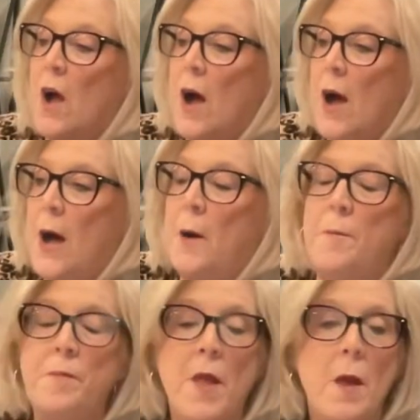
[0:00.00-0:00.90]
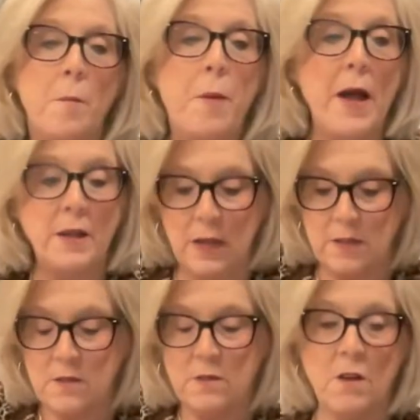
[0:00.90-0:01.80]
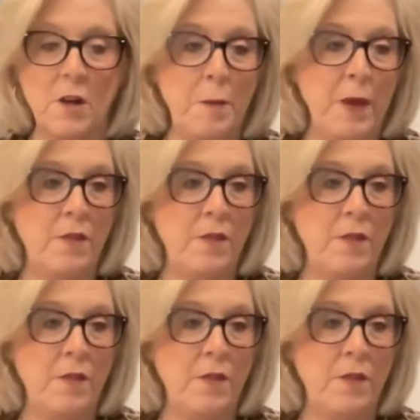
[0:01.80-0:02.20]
But it's going to be